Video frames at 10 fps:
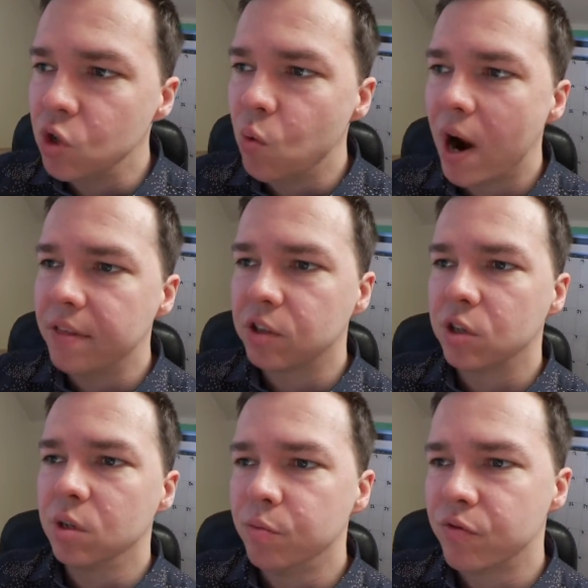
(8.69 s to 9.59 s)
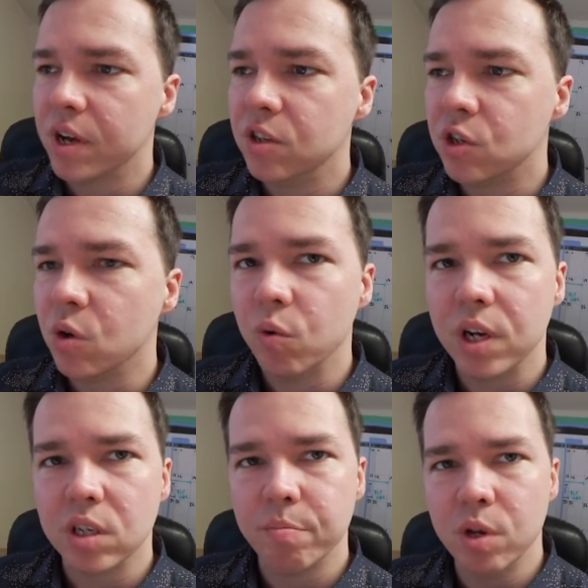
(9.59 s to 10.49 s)
You Why the Term Friend Zone
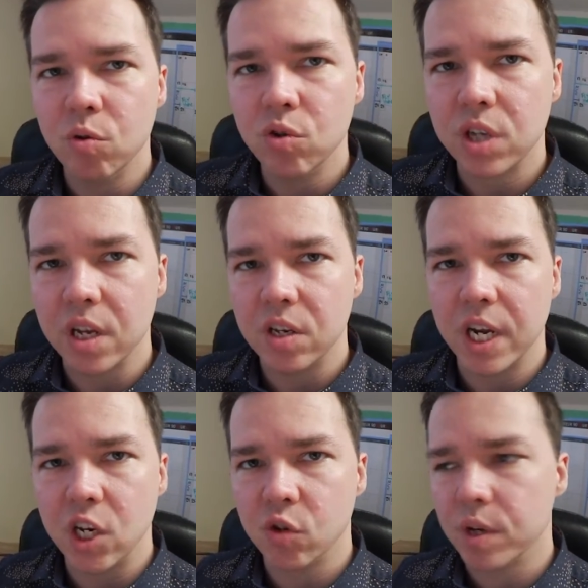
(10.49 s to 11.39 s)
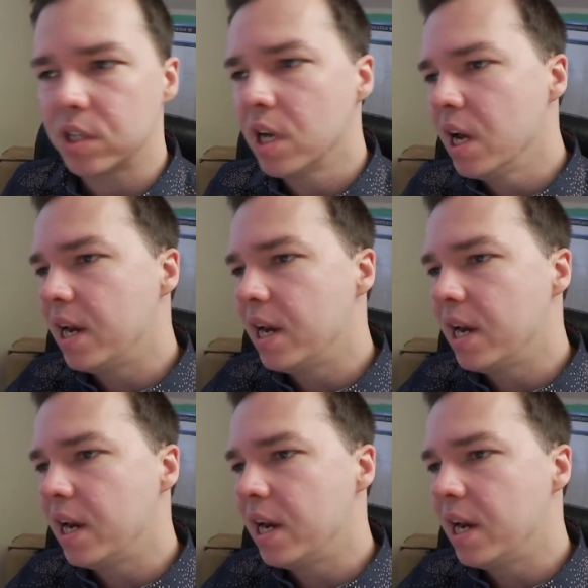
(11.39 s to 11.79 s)
is Abused and Dangerous."